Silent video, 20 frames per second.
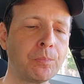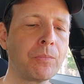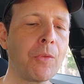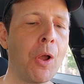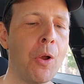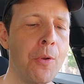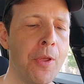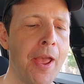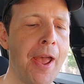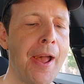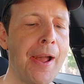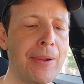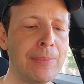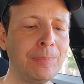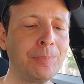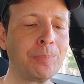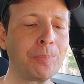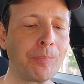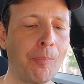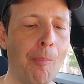Oh, yeah.
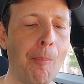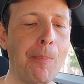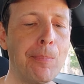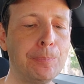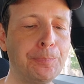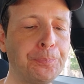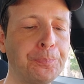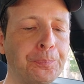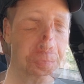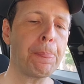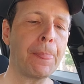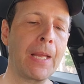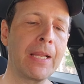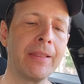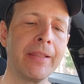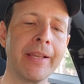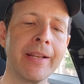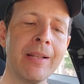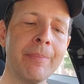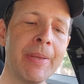A
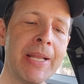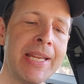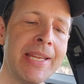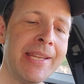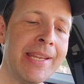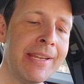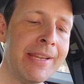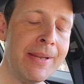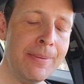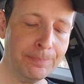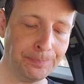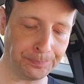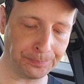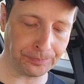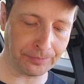little bit of heat,